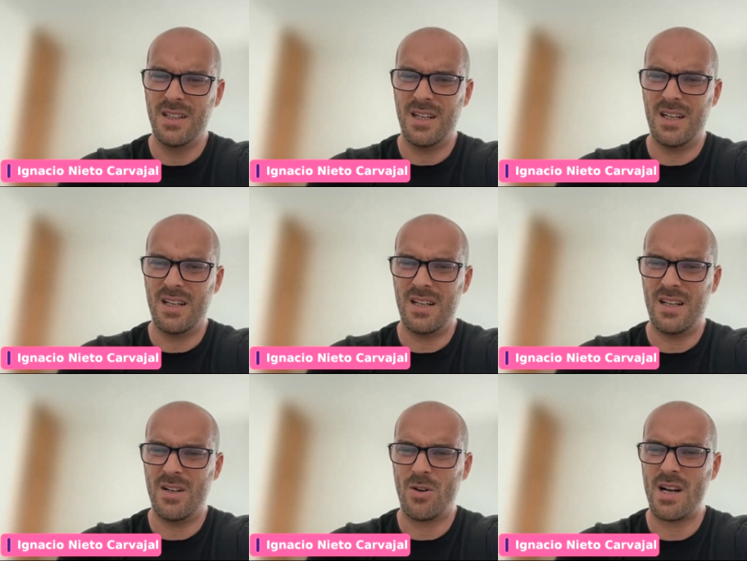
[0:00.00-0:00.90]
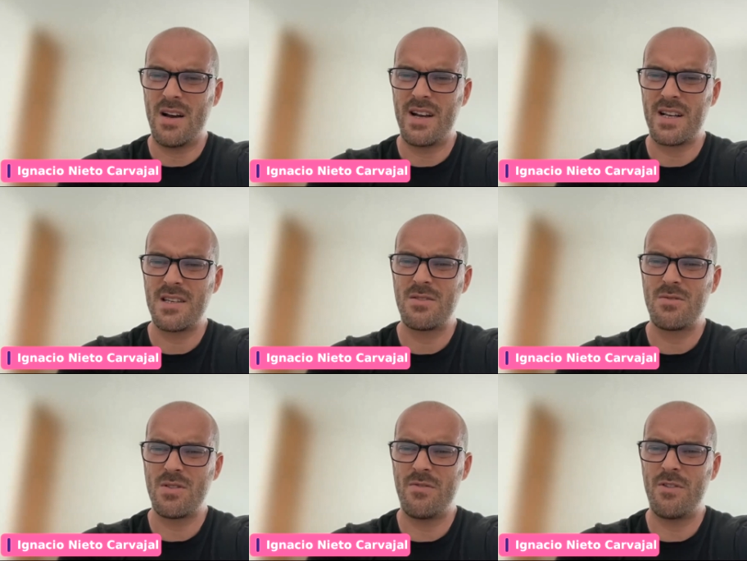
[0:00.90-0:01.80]
or have access to
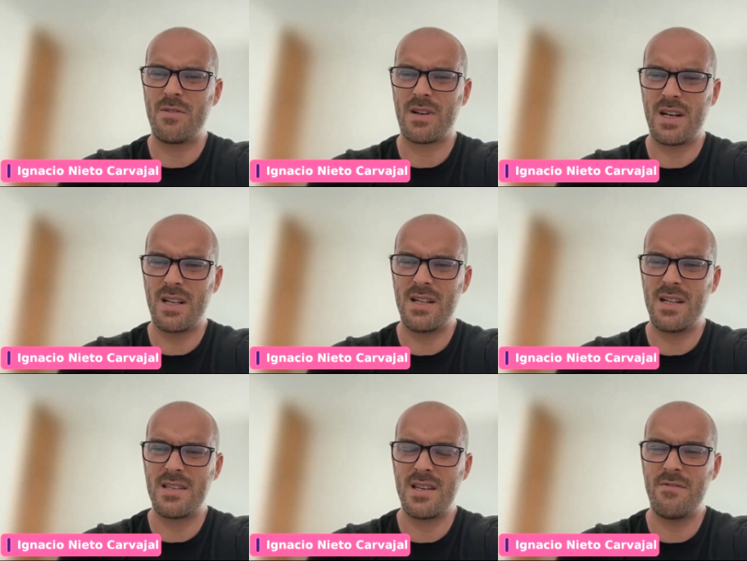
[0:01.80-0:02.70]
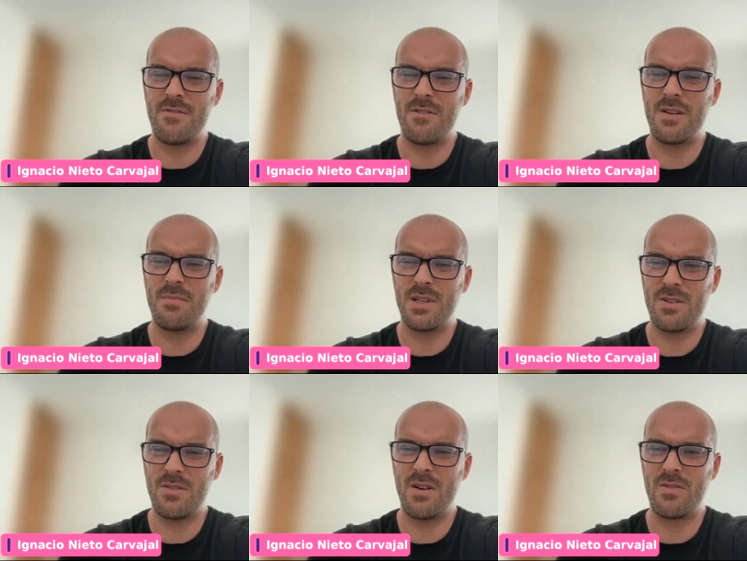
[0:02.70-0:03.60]
some form of credit, let's say for
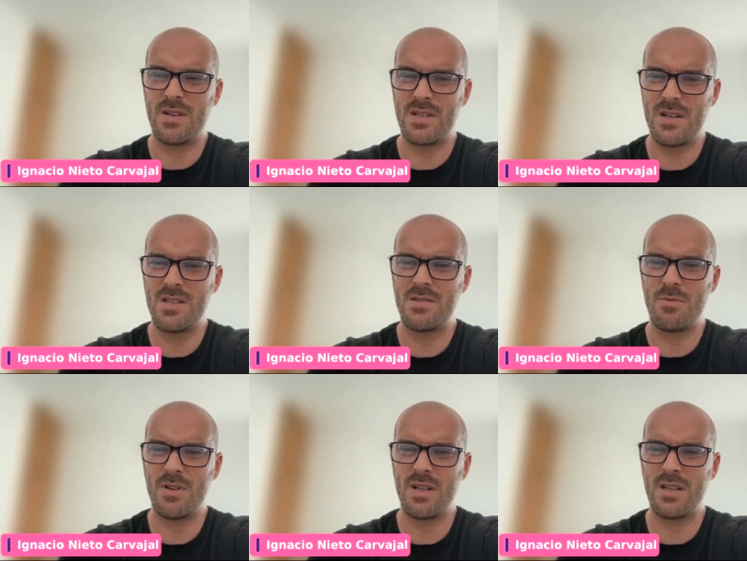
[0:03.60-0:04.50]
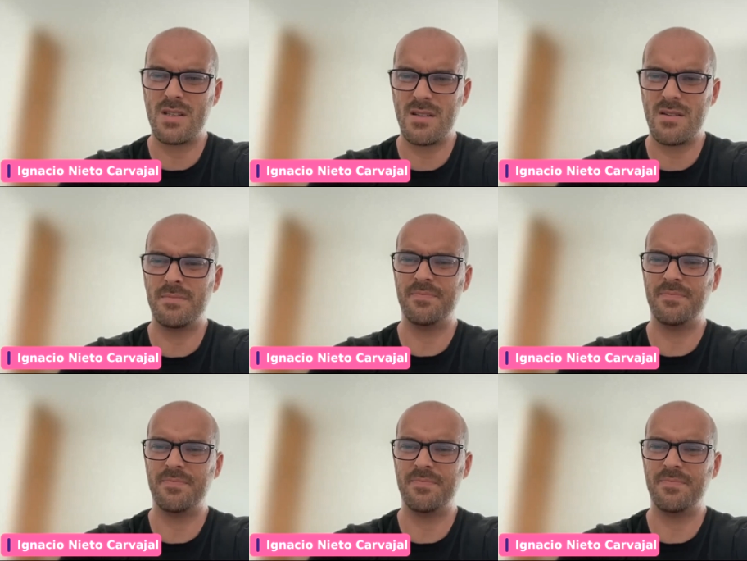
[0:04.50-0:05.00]
inventory, research, project, etc.